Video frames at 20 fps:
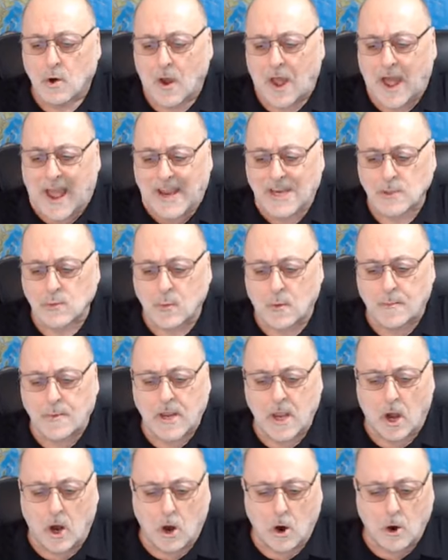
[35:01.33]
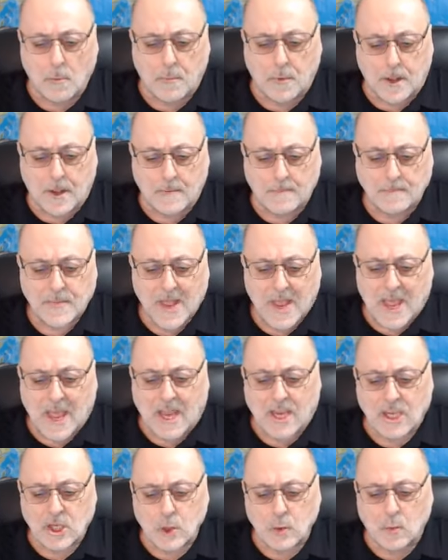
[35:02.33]
your eyes will be open
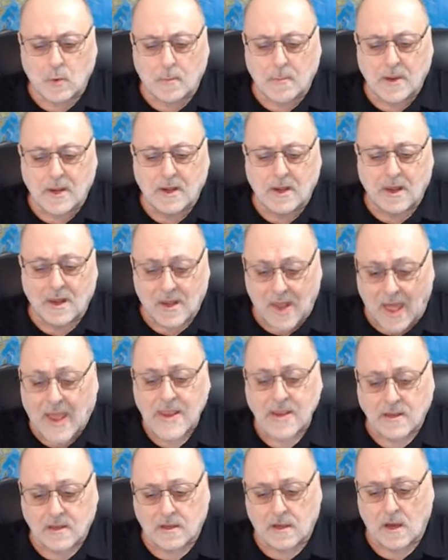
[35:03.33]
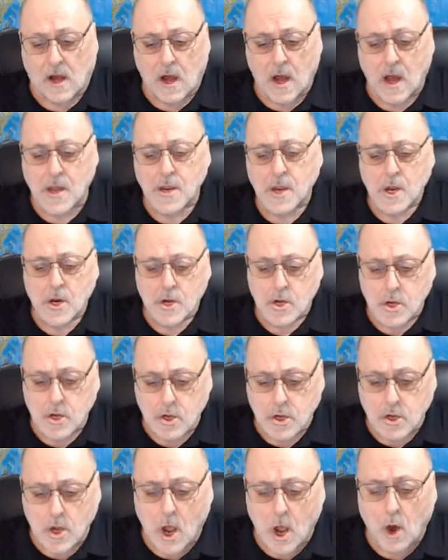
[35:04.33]
and you will be like God,
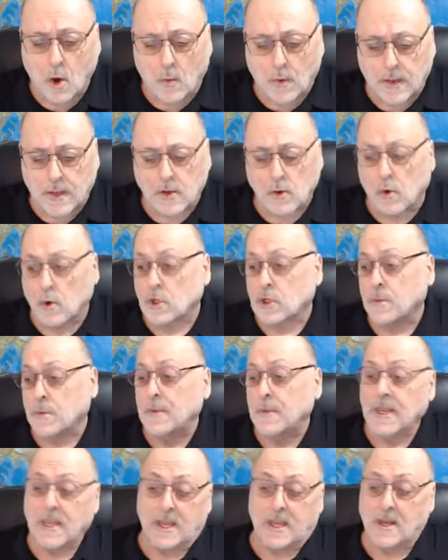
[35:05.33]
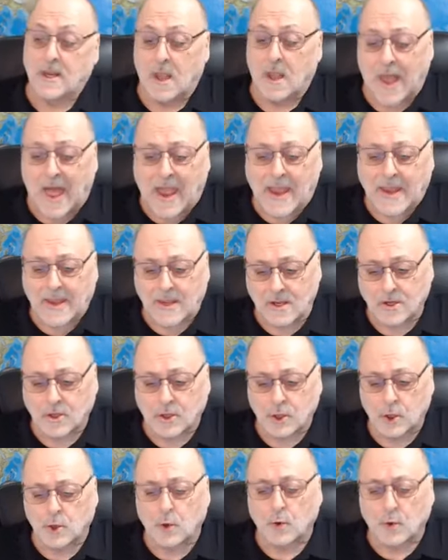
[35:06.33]
knowing or to be enlightened
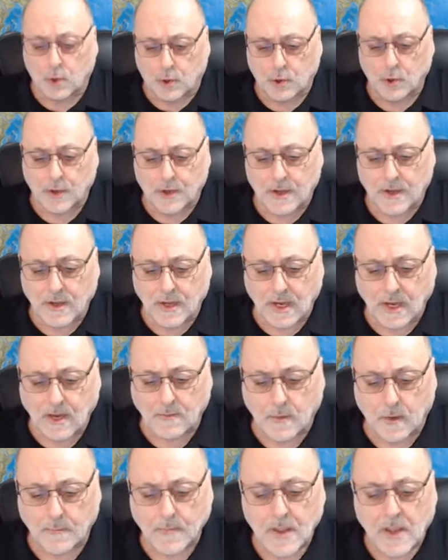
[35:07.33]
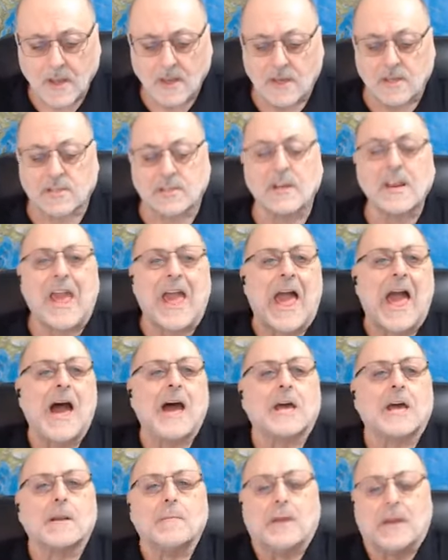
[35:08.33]
to good and evil. You see,
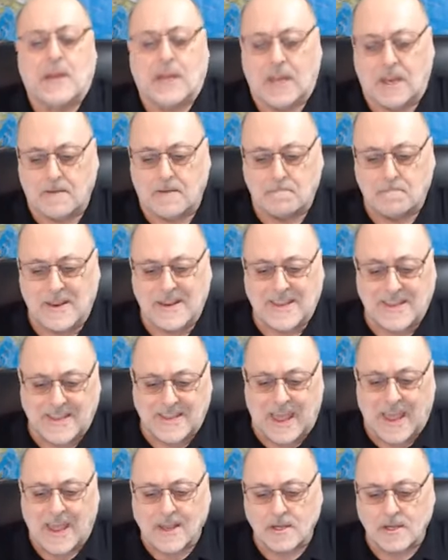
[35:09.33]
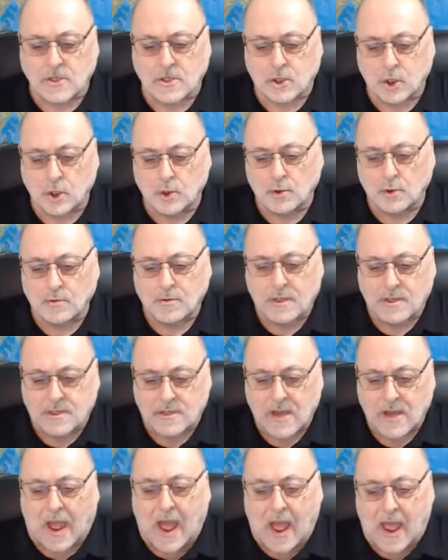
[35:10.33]
Adam and Eve began to
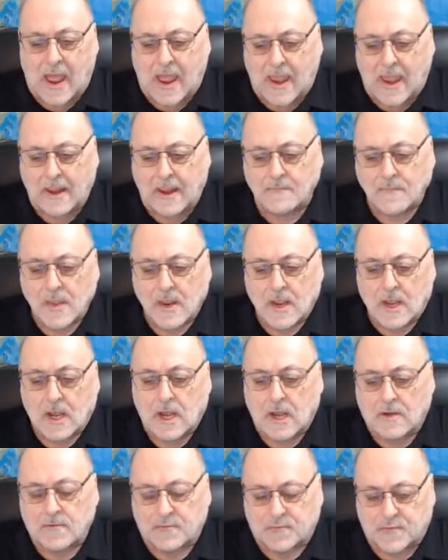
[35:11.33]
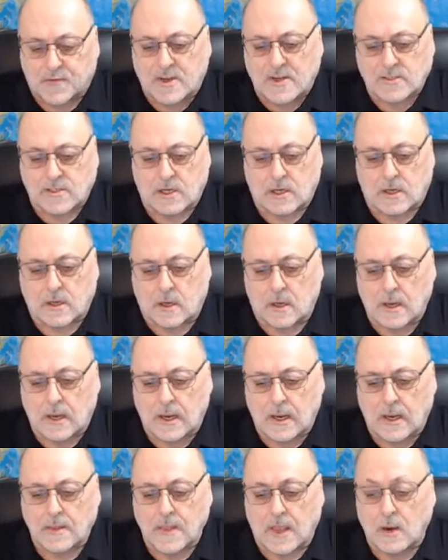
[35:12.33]
die uh,
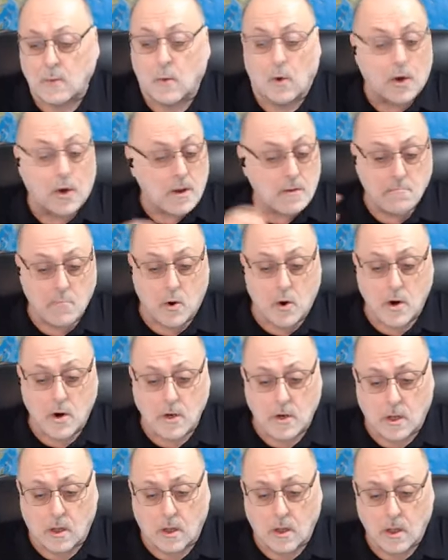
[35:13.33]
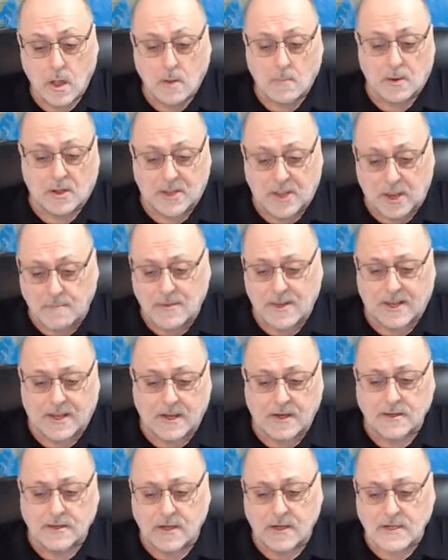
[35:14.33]
physically, they were immortal, but they
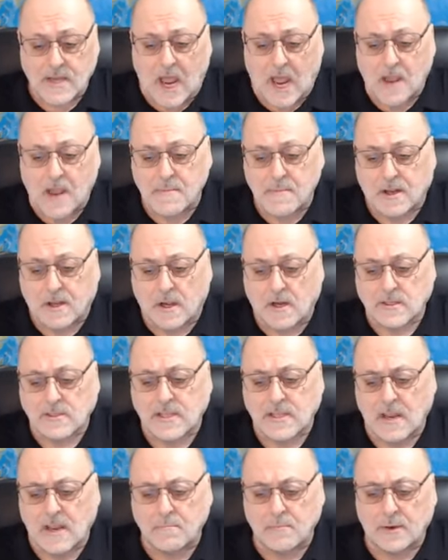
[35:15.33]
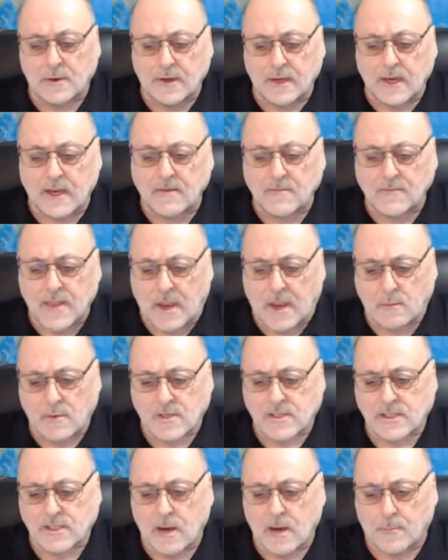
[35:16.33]
begin to die because they believed they
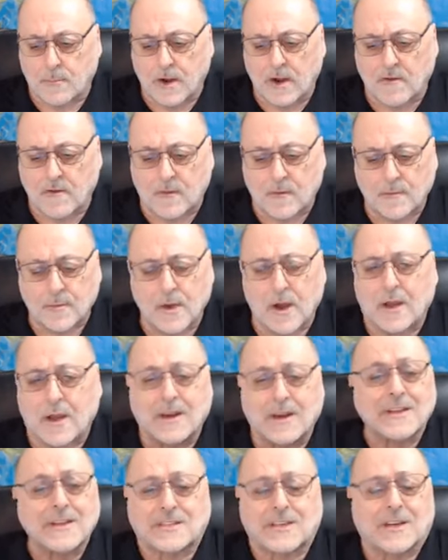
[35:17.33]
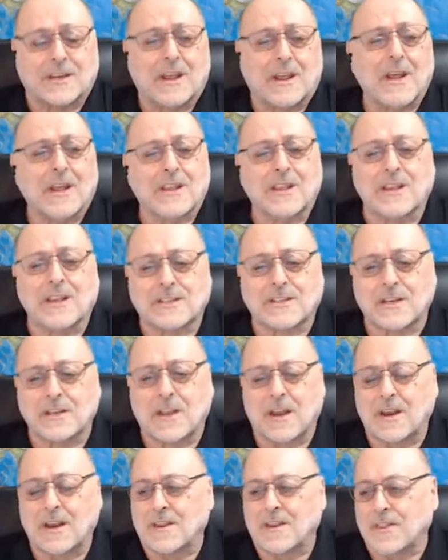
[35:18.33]
were separated from God. Listen,
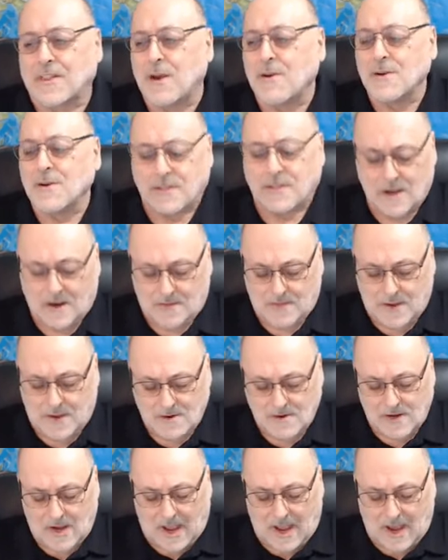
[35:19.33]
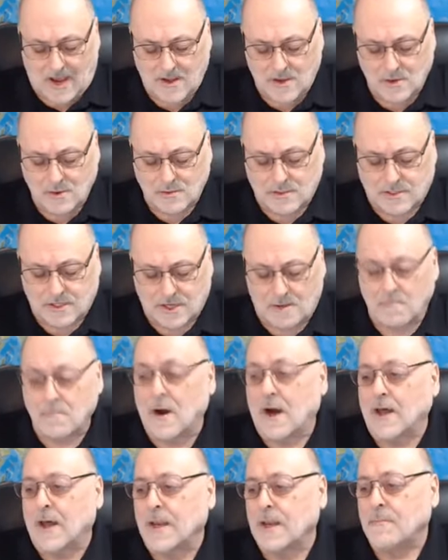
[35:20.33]
listen, there's there I knew
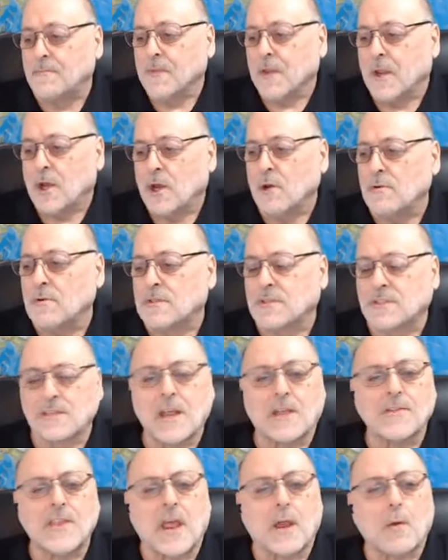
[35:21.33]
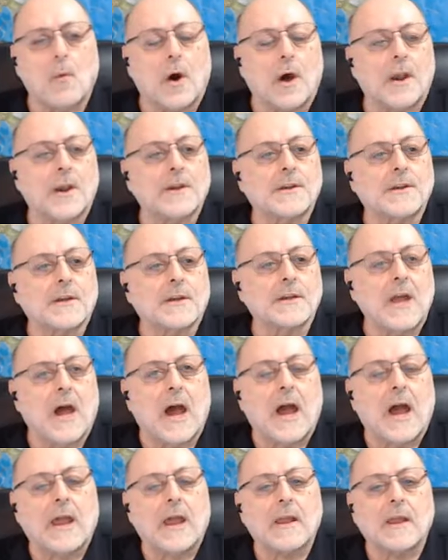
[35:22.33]
somebody who said they wanted to
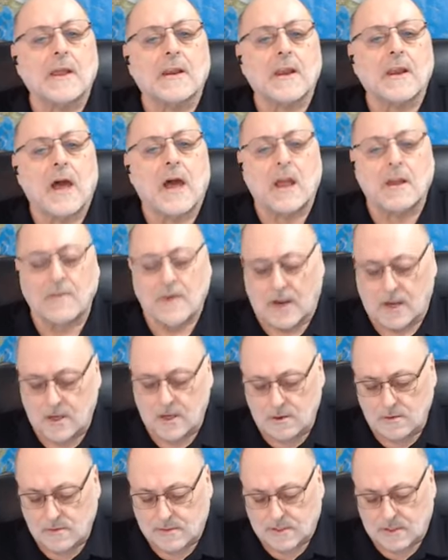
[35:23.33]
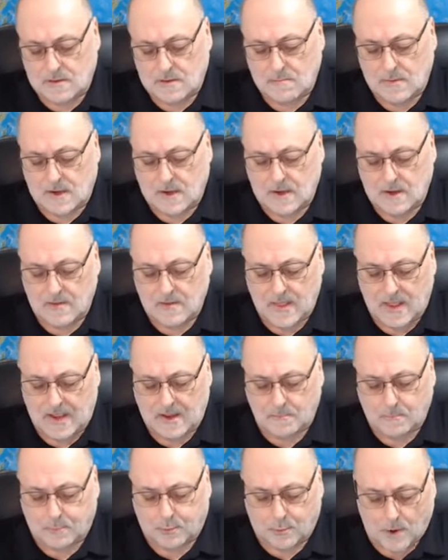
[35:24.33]
die in life. I knew somebody
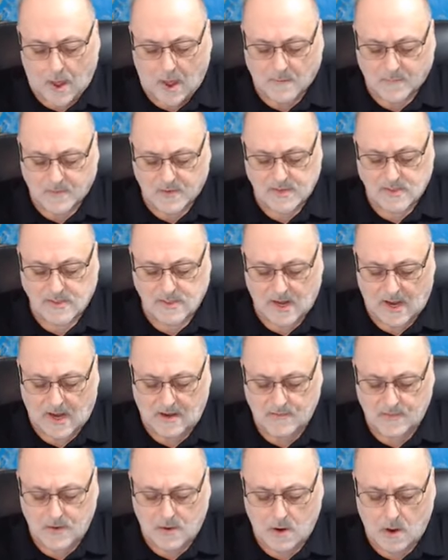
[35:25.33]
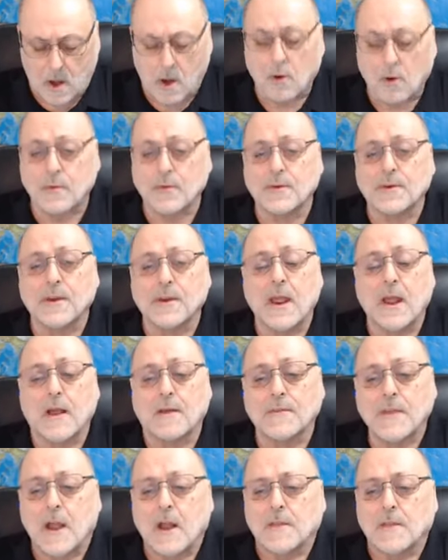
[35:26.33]
that prophesied their own
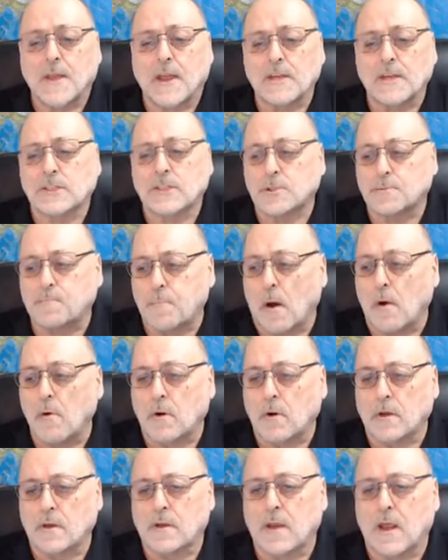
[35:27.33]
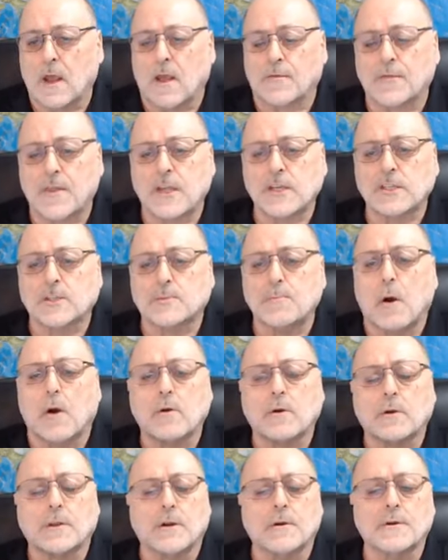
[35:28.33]
death. They spoke death. They
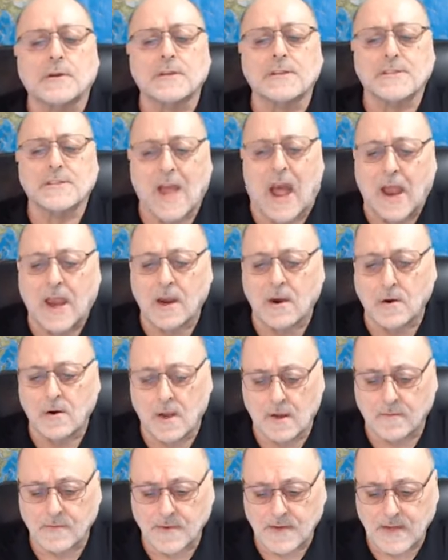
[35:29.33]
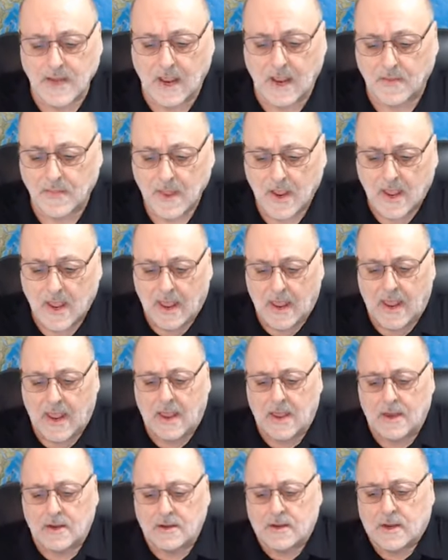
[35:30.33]
spoke their desire of death.
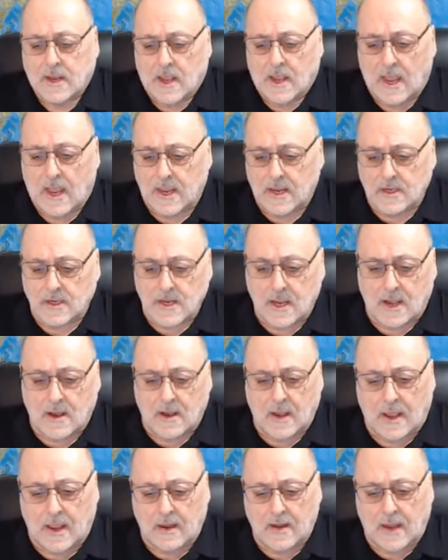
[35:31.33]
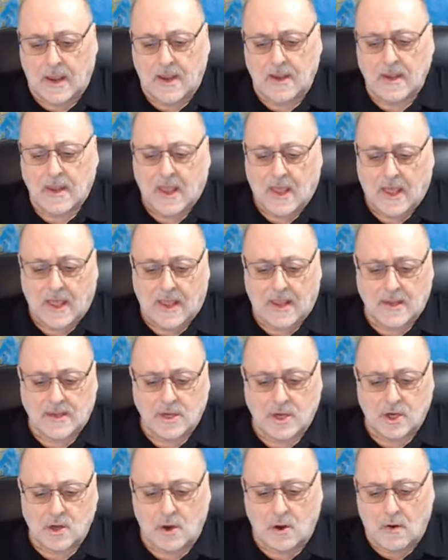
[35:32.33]
And and uh, and
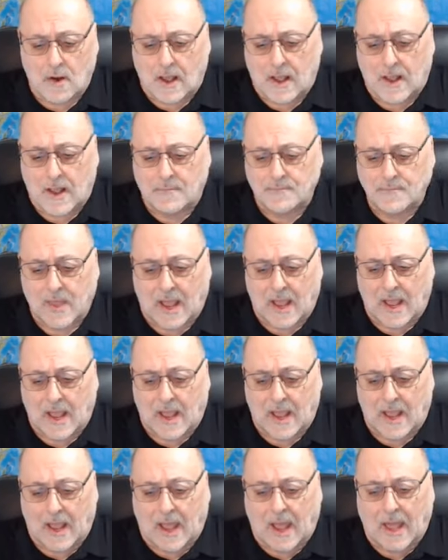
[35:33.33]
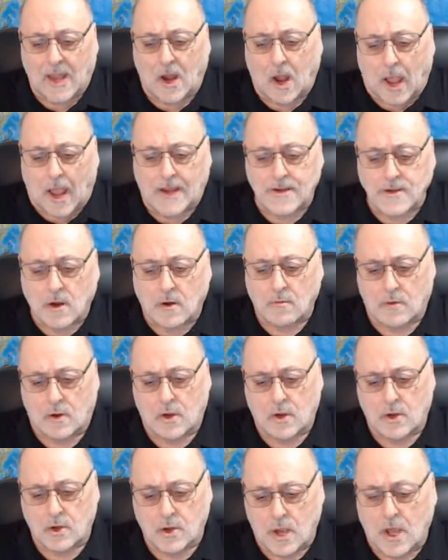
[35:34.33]
and you know I, I don't
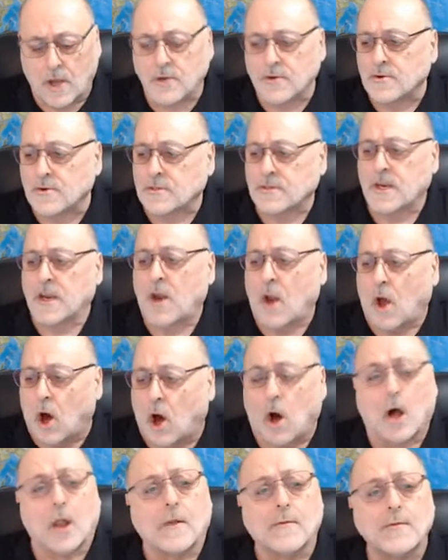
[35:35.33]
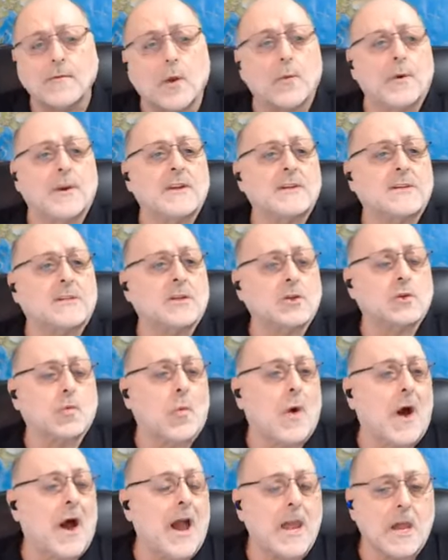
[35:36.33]
understand all of the reasons
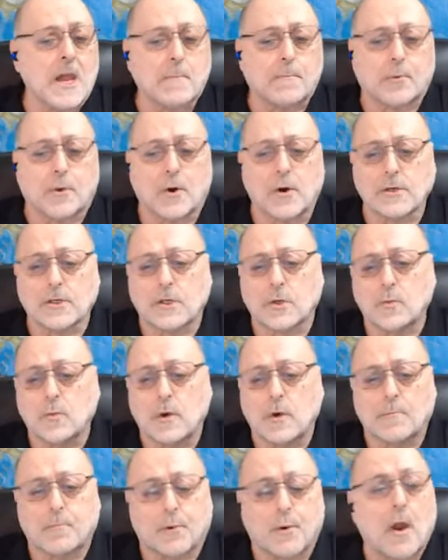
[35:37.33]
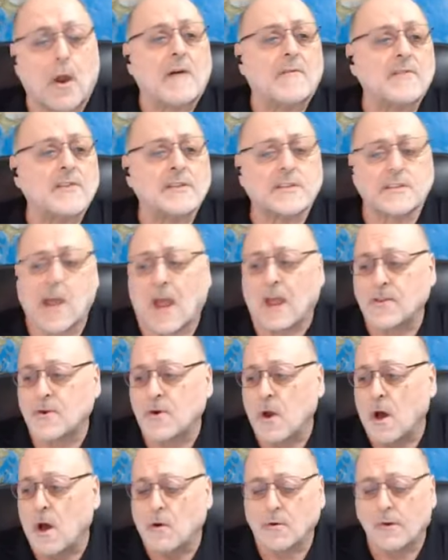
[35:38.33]
why a person would prophesy
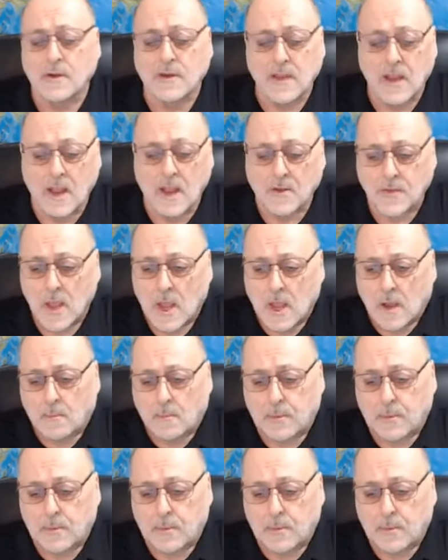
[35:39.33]
their own death,